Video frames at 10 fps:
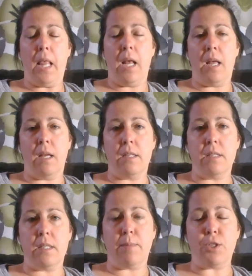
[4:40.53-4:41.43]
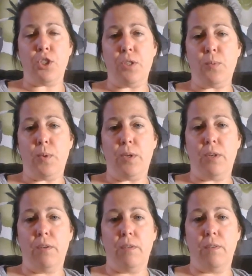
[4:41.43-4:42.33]
And especially
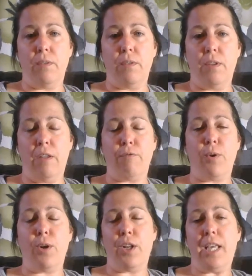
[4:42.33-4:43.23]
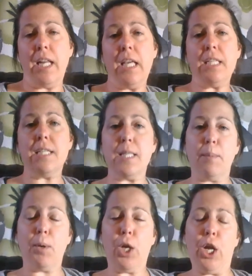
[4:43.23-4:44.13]
if we're getting into
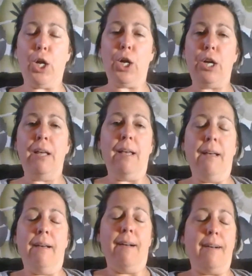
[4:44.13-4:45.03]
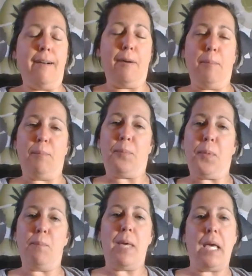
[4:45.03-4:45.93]
summer here,
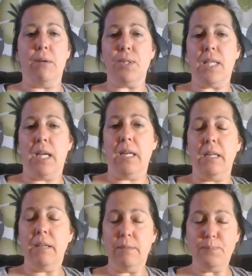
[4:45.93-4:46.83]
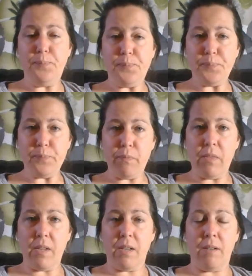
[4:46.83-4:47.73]
being outside
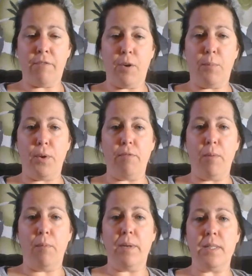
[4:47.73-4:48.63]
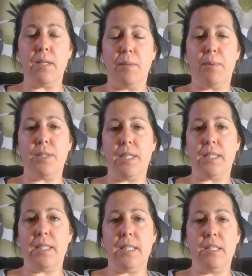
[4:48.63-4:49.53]
for brief moments
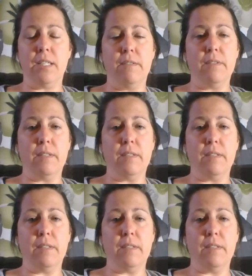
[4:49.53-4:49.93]
unprotected